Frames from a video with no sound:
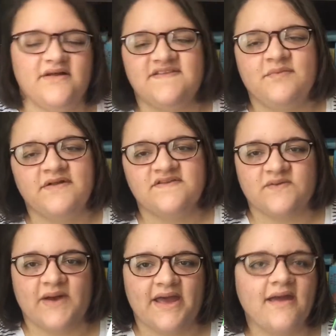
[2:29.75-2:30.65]
It's months
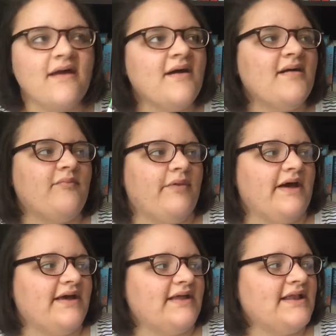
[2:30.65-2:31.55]
away,
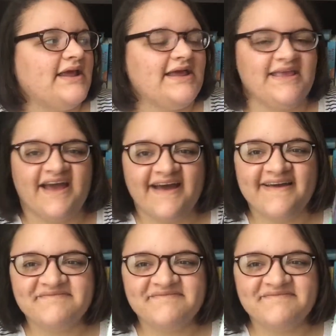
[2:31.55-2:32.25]
but yeah,